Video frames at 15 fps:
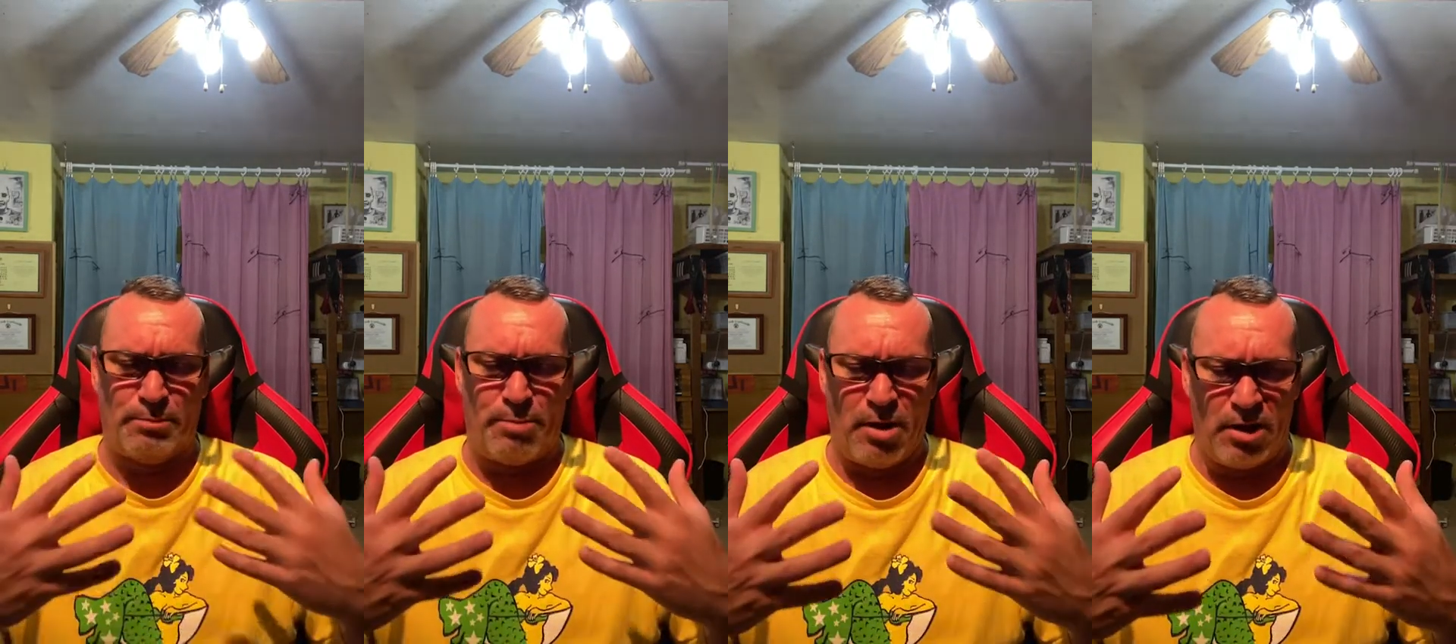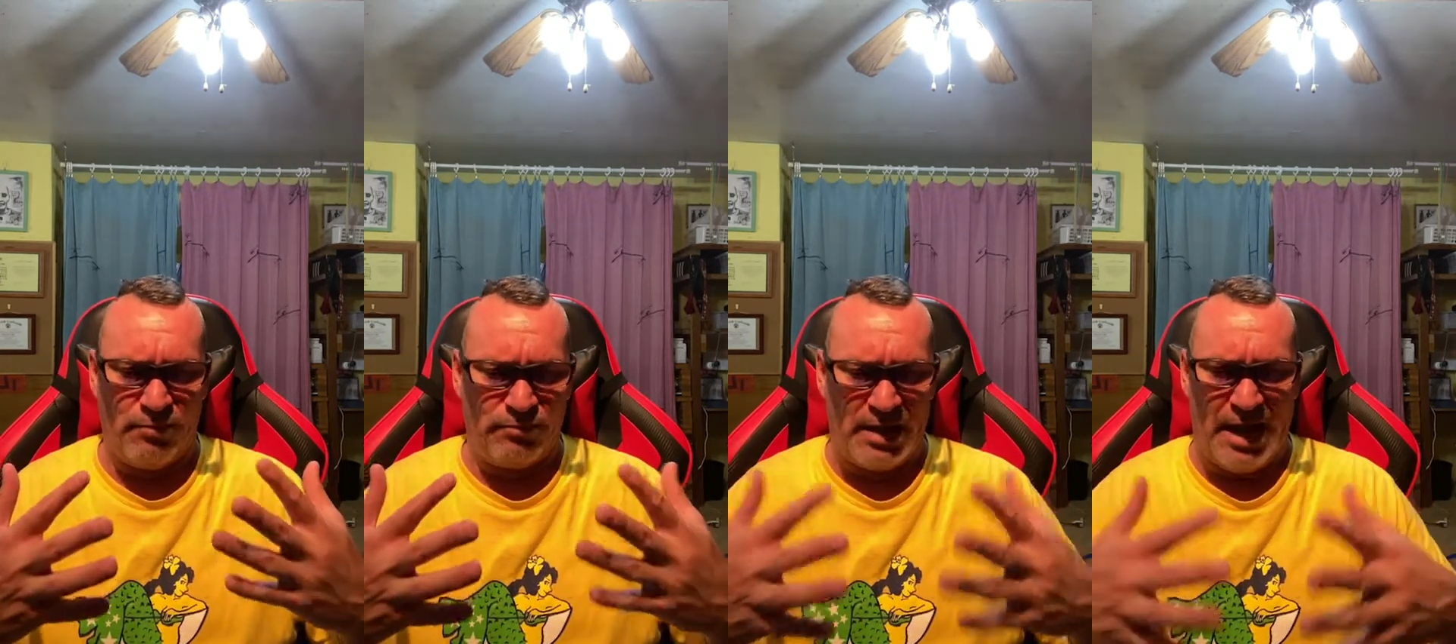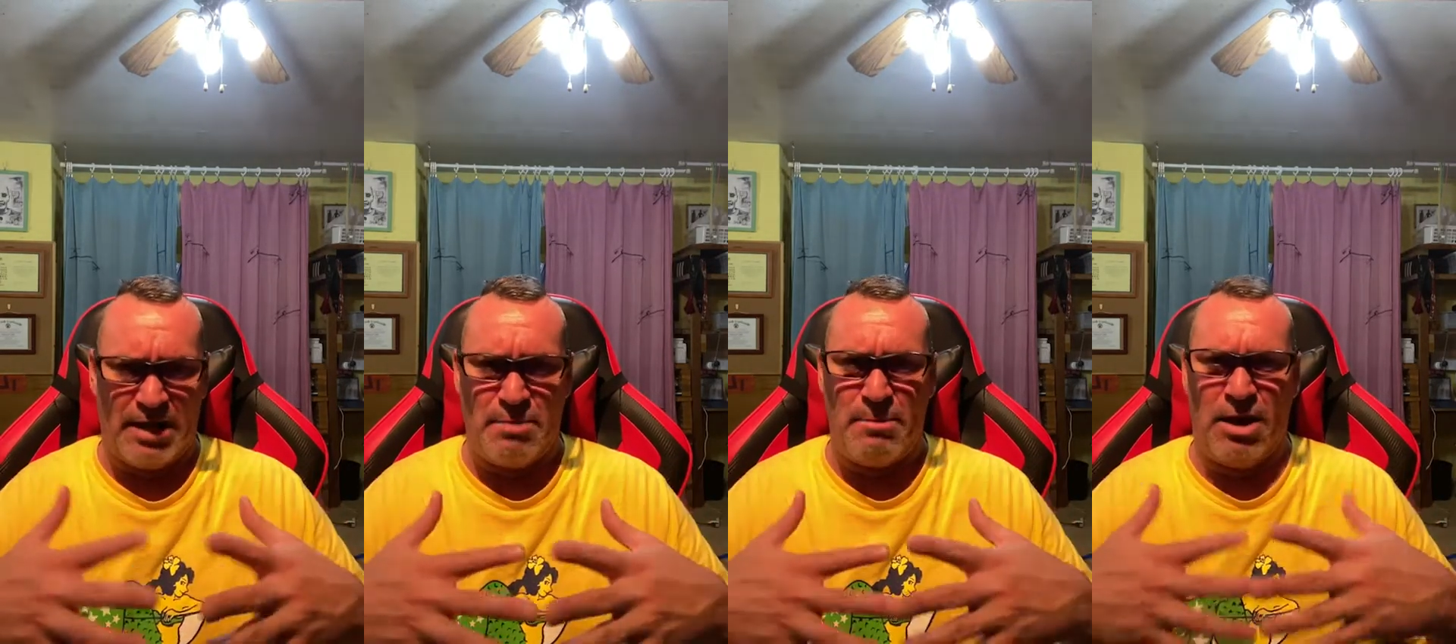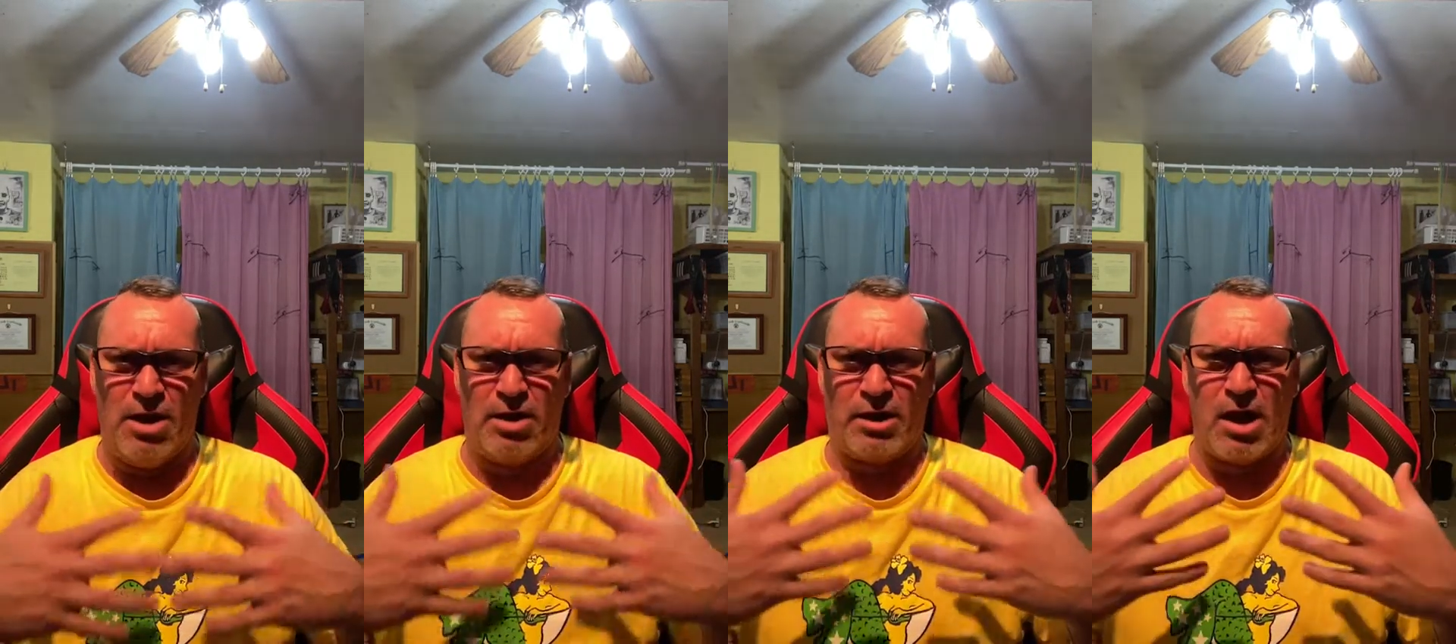part of Latin
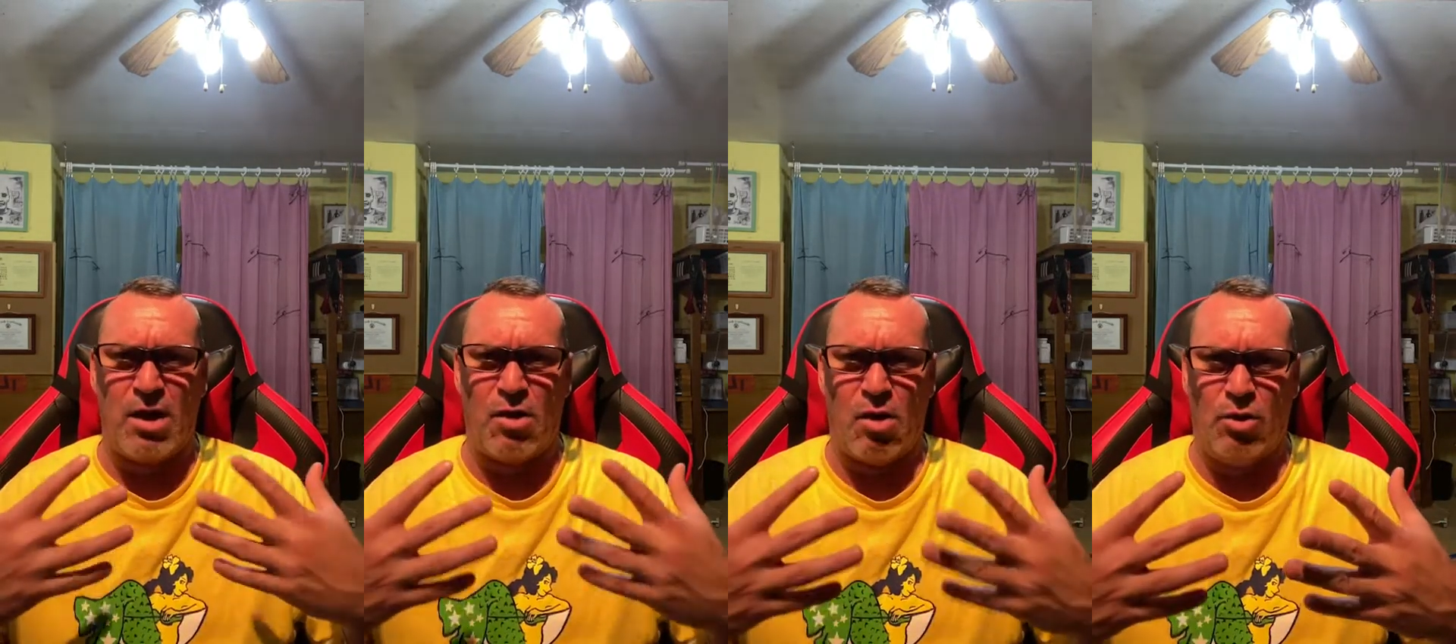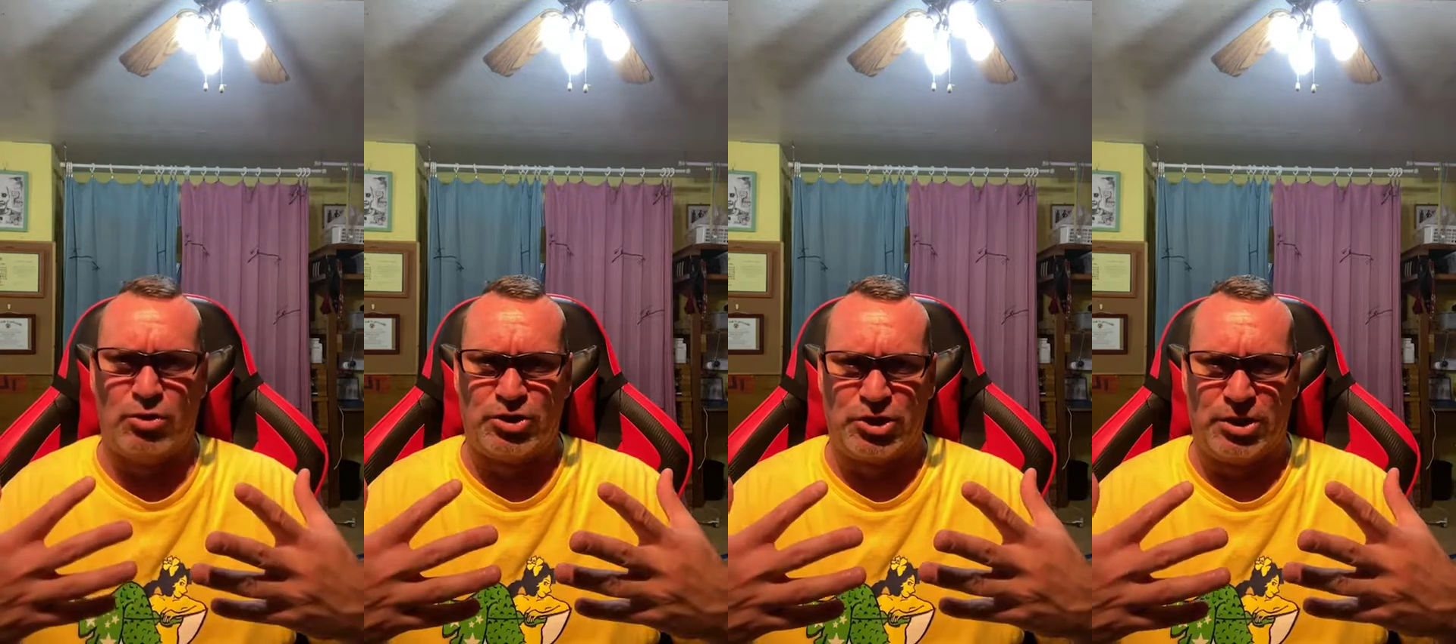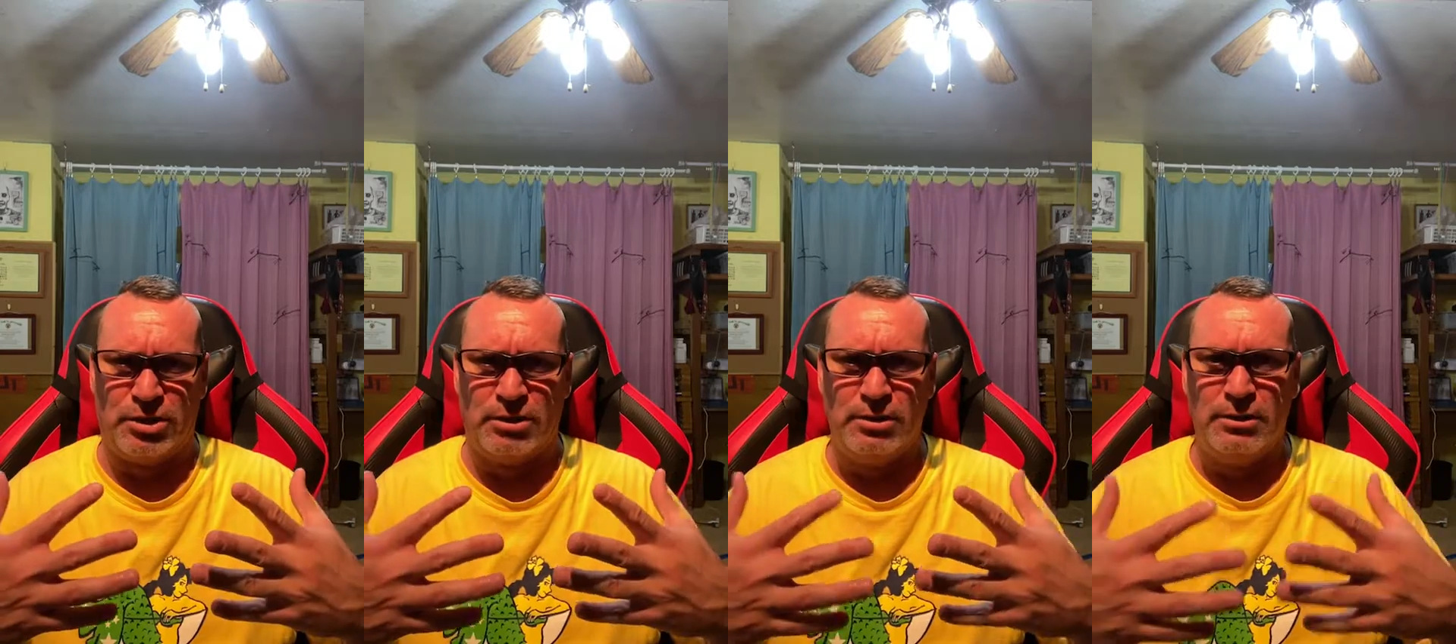American culture,